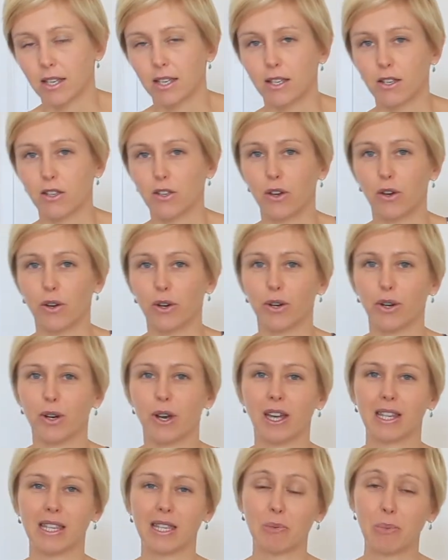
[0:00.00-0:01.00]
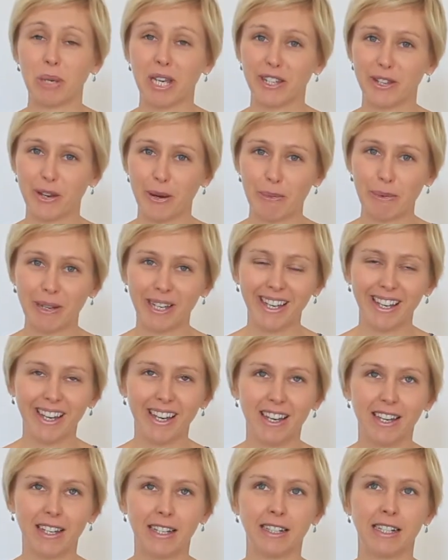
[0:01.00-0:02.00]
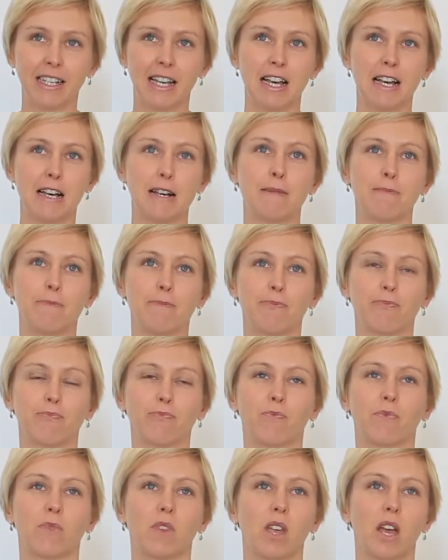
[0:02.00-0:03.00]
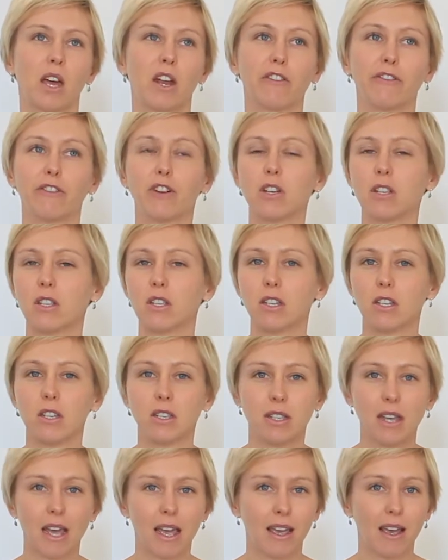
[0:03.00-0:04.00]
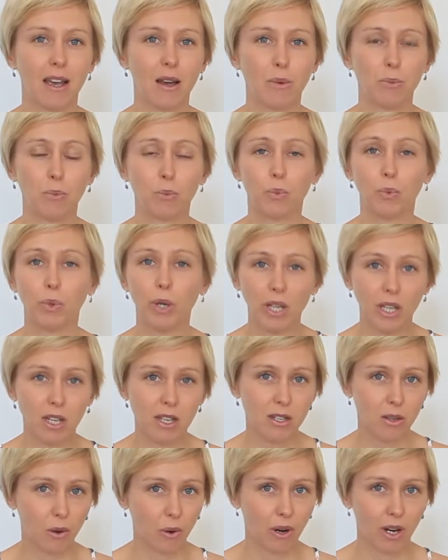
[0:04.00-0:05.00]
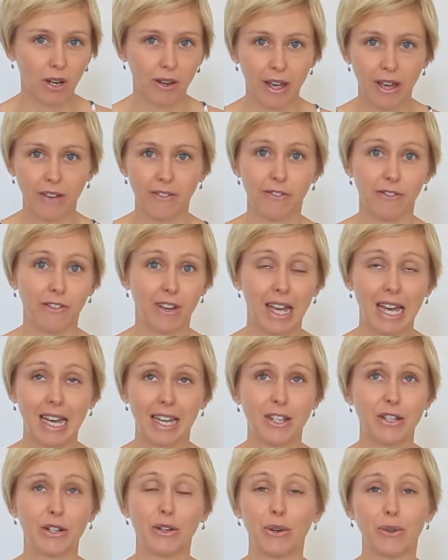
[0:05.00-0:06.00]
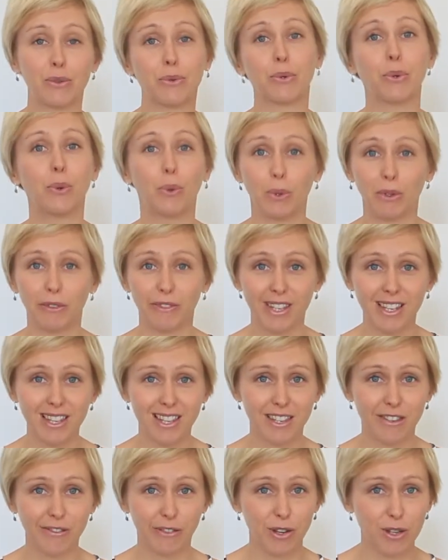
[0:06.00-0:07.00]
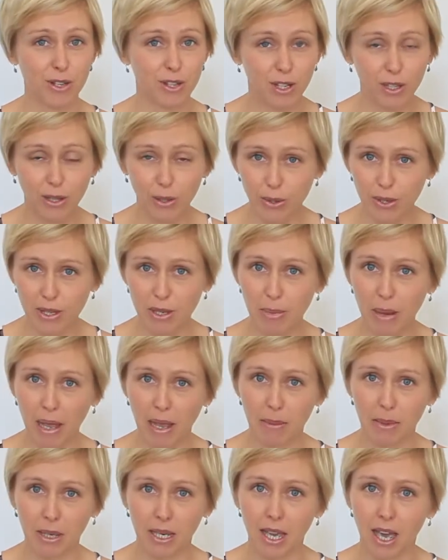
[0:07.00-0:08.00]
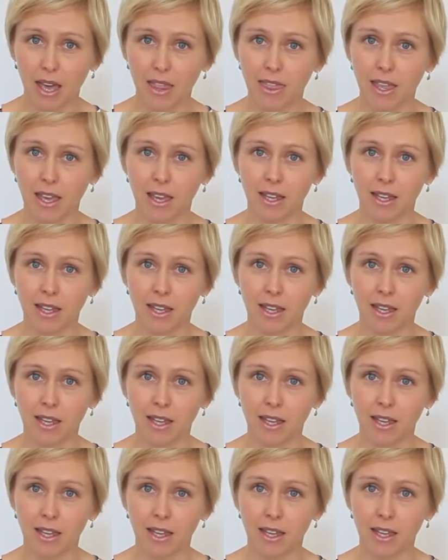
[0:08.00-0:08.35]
So it's a big topic. Um, can I first just say I'm really sorry you had had to go through all of this first to lose a baby and